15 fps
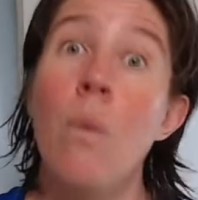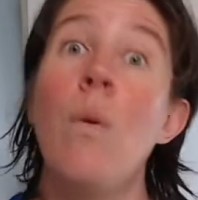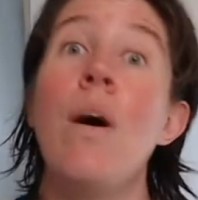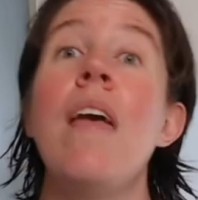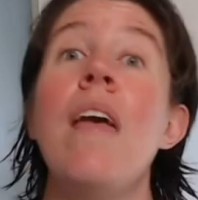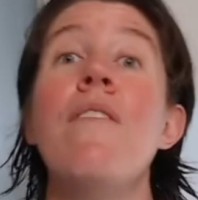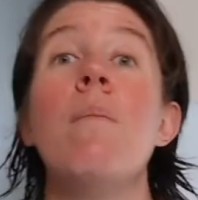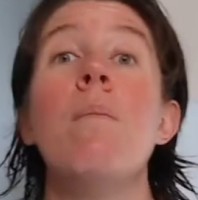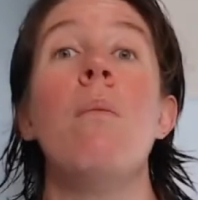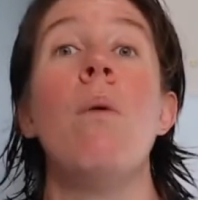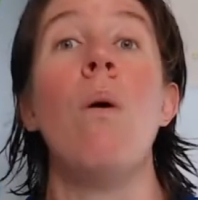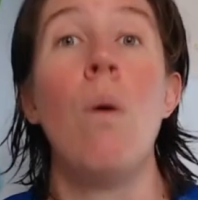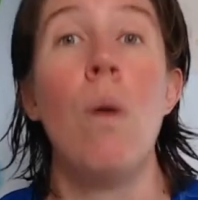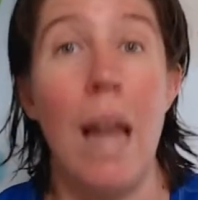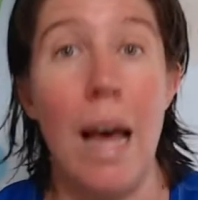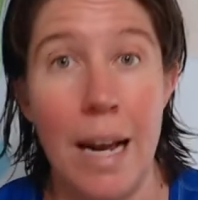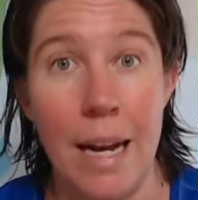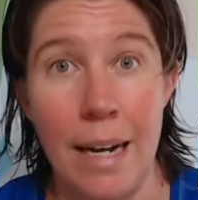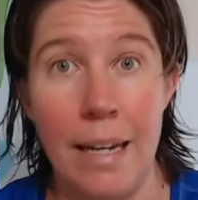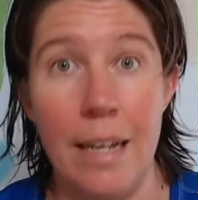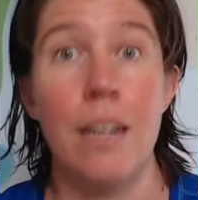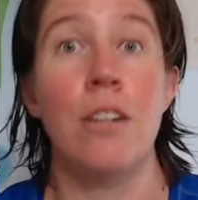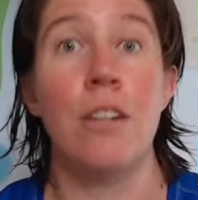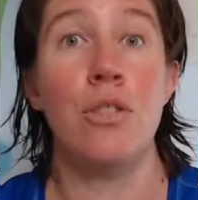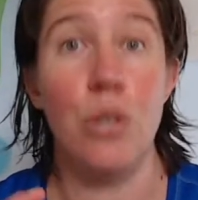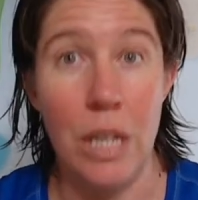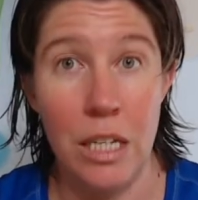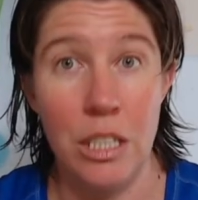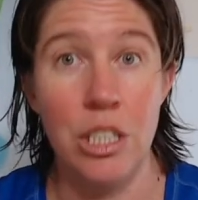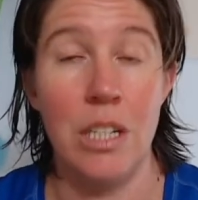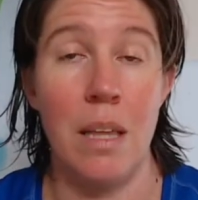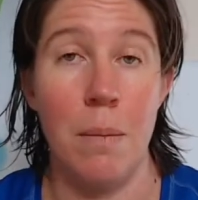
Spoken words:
were even more likely to injure